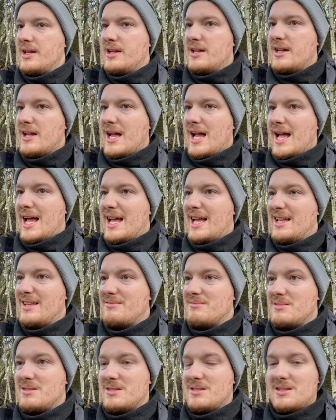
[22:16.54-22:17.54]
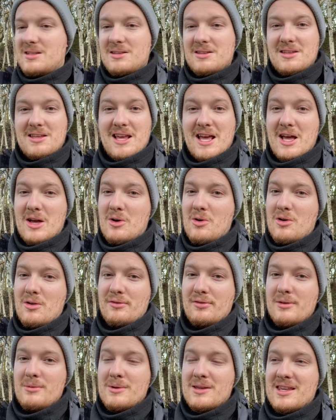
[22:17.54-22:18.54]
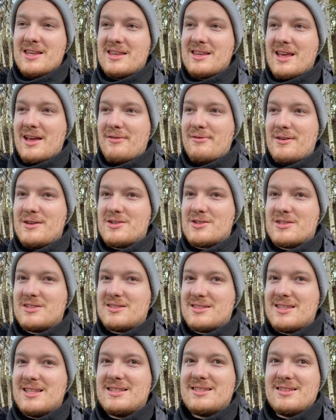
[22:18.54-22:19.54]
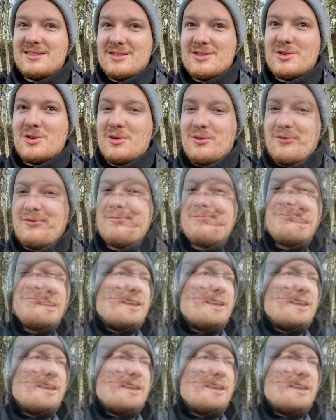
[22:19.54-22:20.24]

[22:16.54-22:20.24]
And yeah, hopefully we can get a fish, because this is tough.